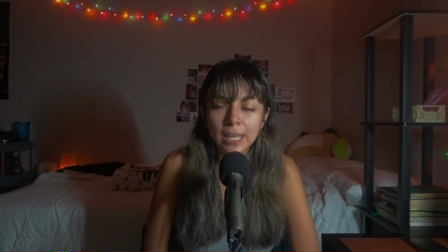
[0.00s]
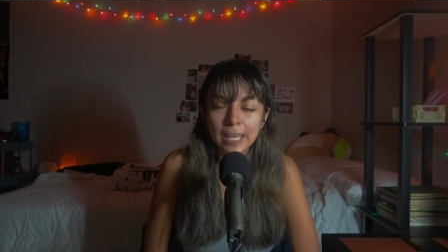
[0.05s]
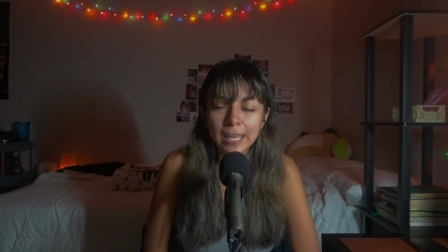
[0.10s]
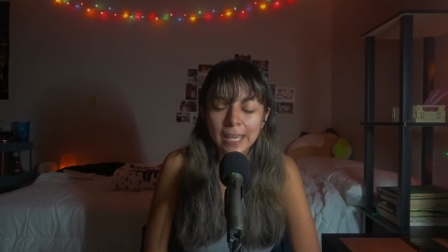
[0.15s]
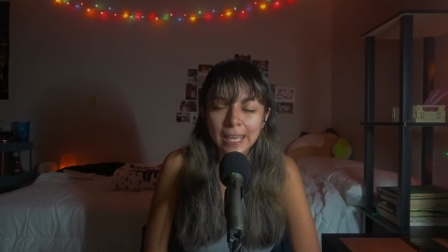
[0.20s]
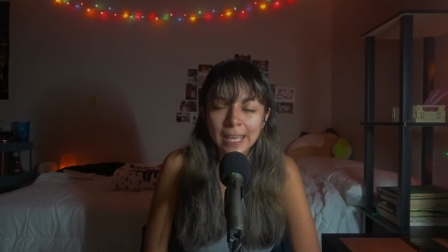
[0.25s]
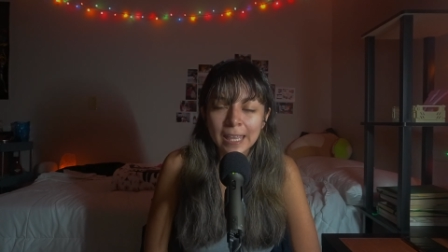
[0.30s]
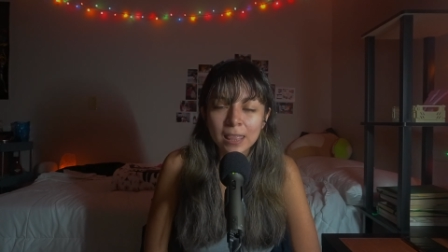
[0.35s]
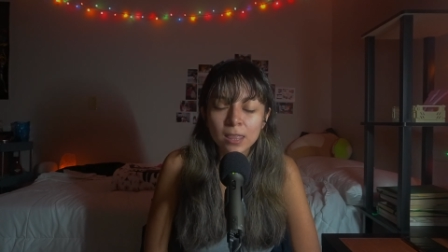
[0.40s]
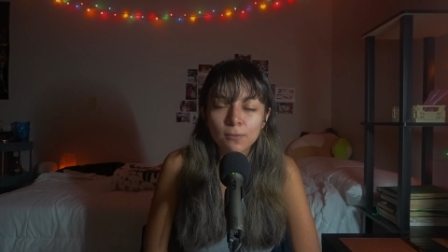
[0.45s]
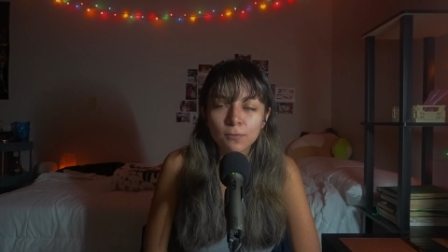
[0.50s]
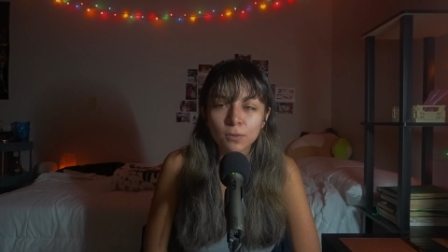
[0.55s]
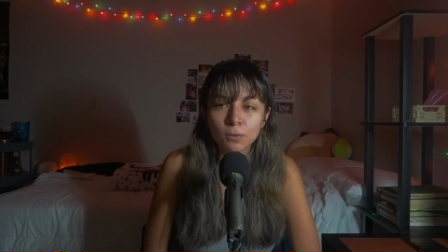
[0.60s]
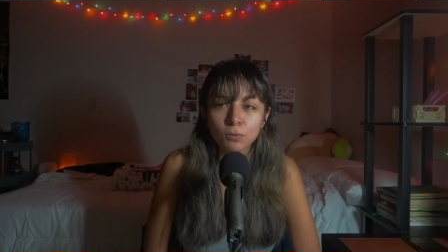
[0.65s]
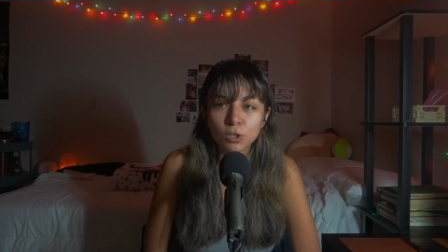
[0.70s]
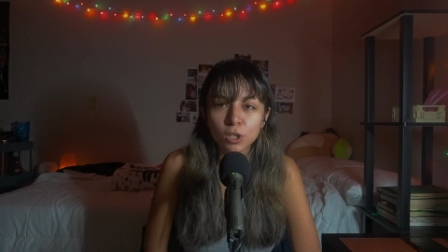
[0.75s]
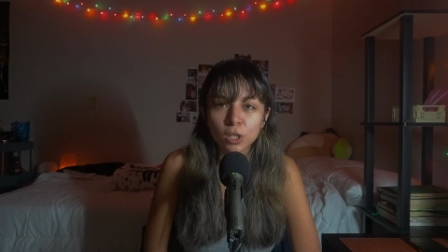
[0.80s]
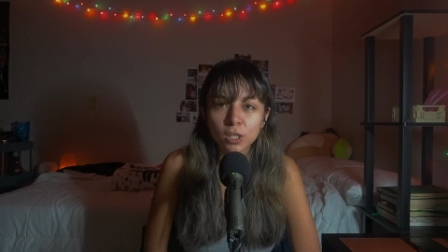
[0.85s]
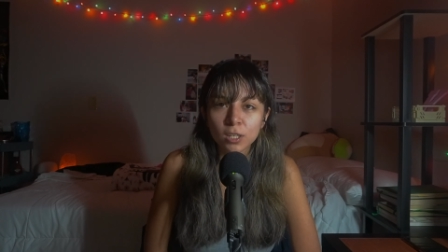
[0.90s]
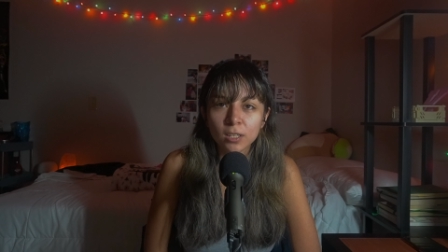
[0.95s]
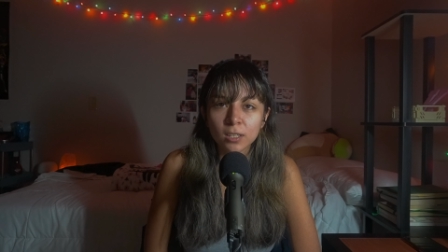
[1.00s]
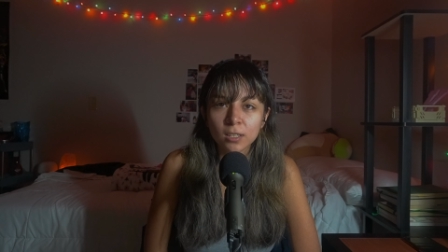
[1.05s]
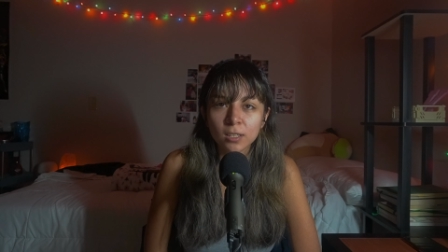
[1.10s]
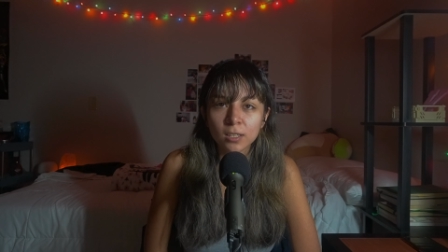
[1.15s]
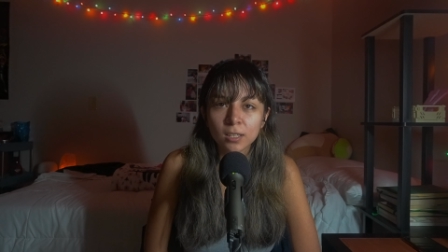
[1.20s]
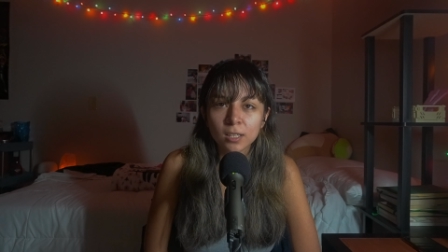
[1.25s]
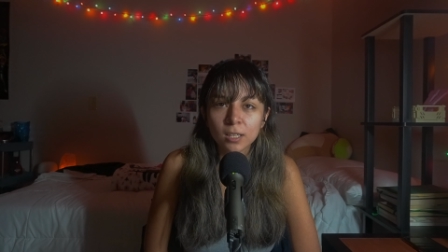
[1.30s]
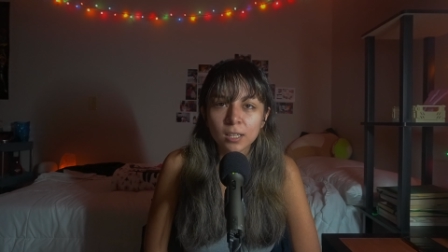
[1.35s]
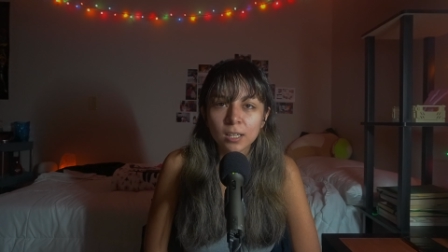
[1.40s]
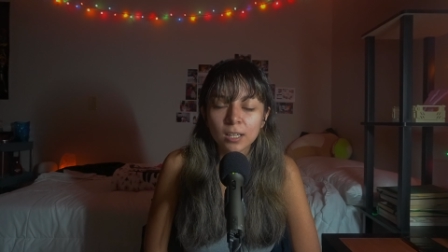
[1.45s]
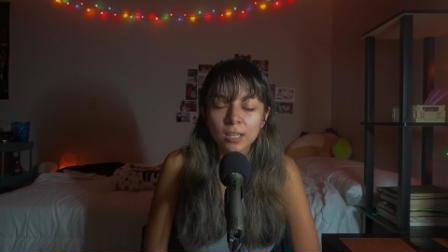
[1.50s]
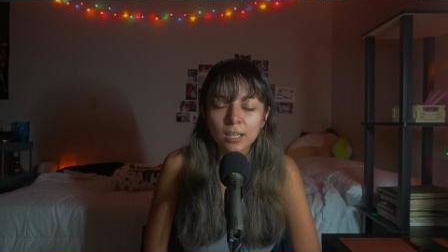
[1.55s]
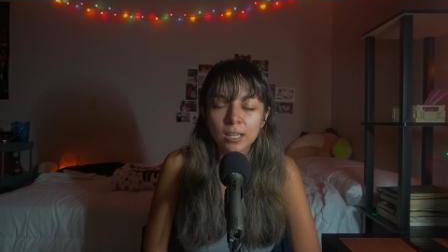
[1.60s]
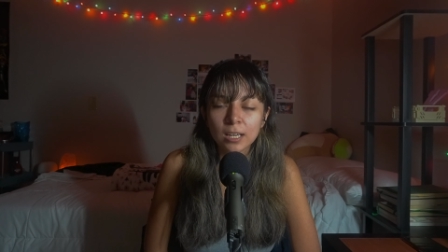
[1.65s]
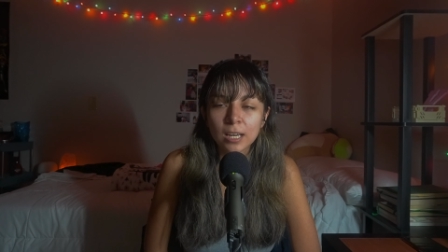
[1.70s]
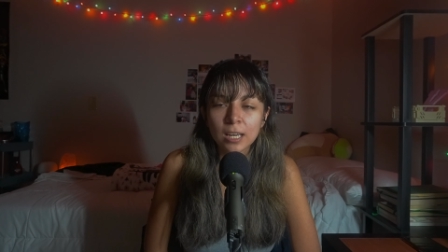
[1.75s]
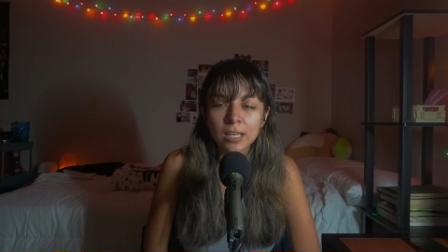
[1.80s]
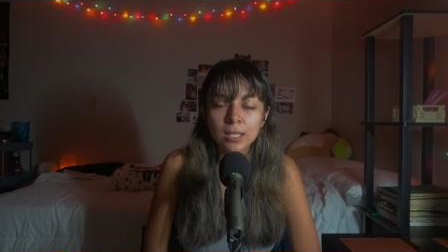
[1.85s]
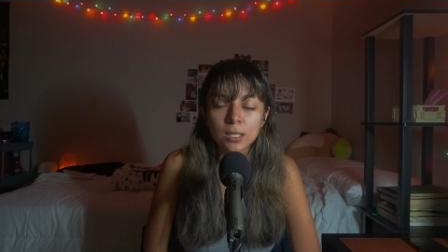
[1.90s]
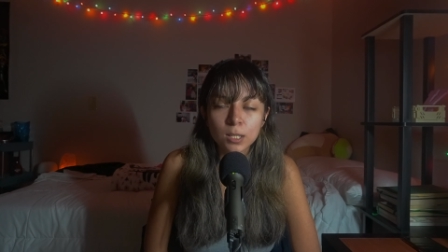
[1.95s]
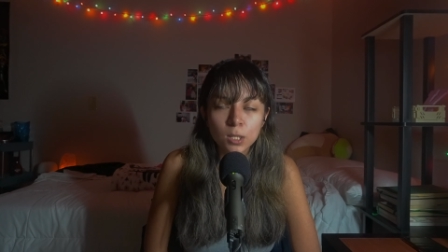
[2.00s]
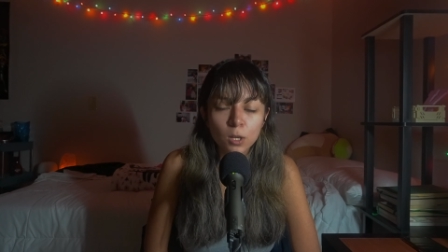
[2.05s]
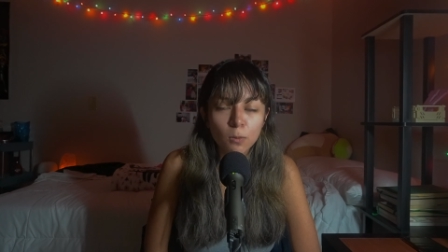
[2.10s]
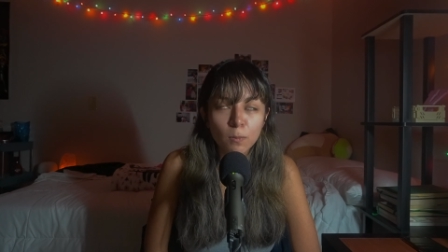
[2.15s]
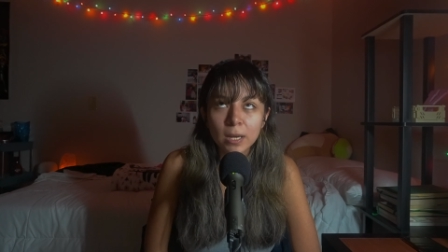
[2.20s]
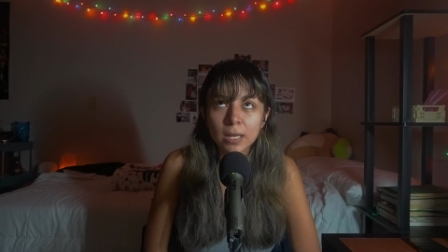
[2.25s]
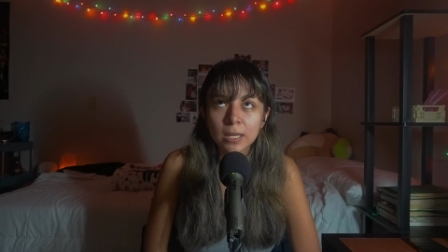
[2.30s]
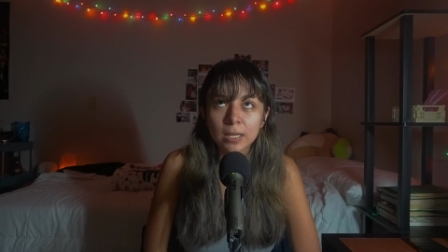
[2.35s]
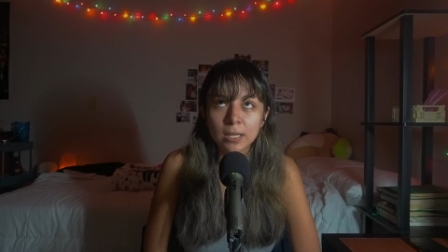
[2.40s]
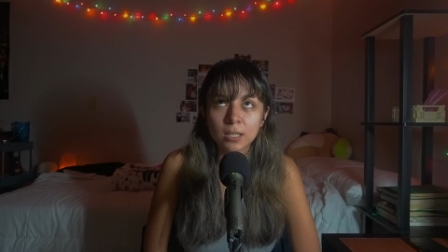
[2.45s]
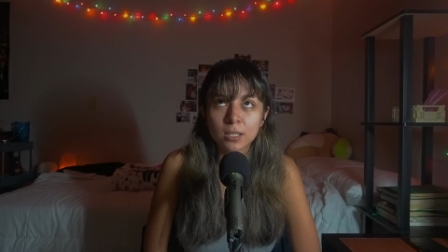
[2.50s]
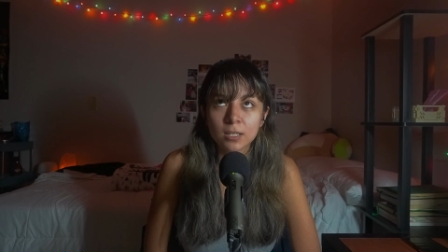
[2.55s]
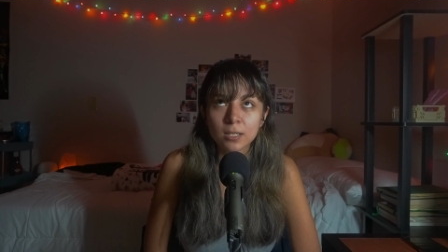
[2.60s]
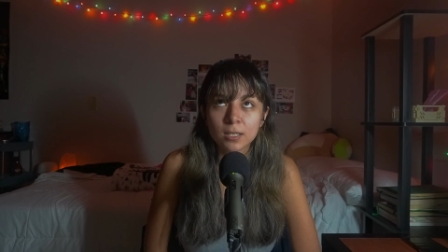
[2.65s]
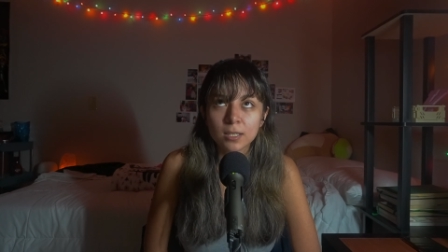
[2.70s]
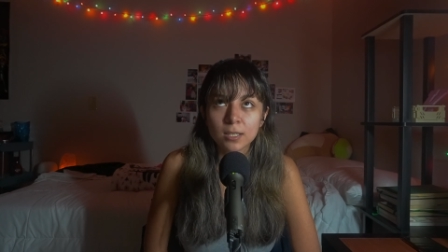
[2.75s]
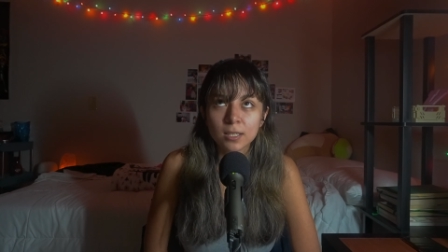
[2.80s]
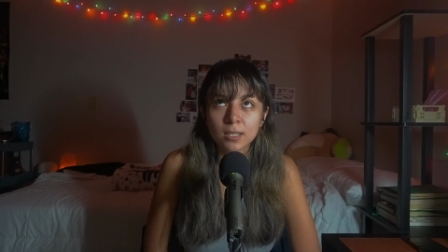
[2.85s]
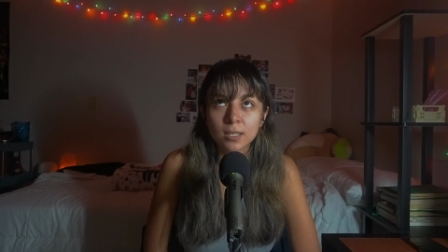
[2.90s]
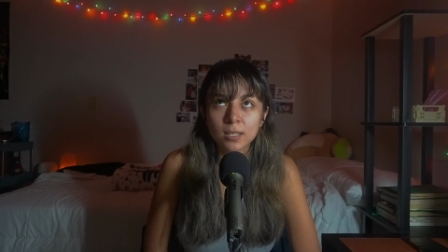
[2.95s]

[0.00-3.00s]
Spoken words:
in the future, in so many years,